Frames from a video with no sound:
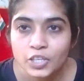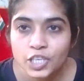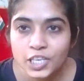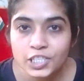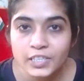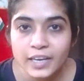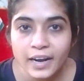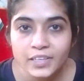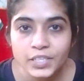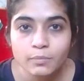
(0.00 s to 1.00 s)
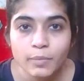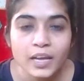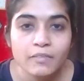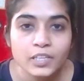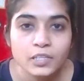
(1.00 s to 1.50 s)
Changing direction,
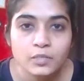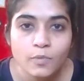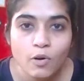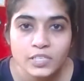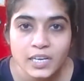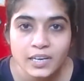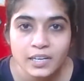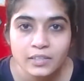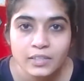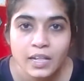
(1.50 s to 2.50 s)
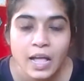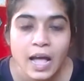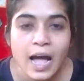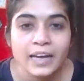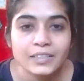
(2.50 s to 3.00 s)
begin with a small circle
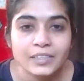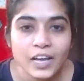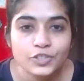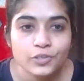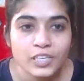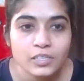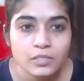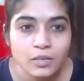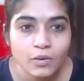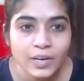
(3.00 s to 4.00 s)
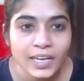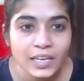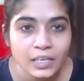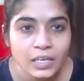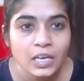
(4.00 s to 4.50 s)
and gradually, slowly
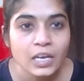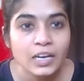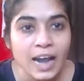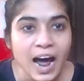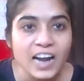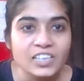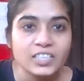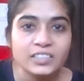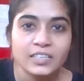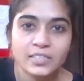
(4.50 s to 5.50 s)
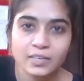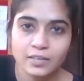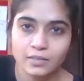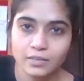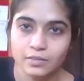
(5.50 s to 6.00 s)
enlarging the
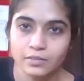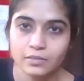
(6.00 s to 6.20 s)
circle.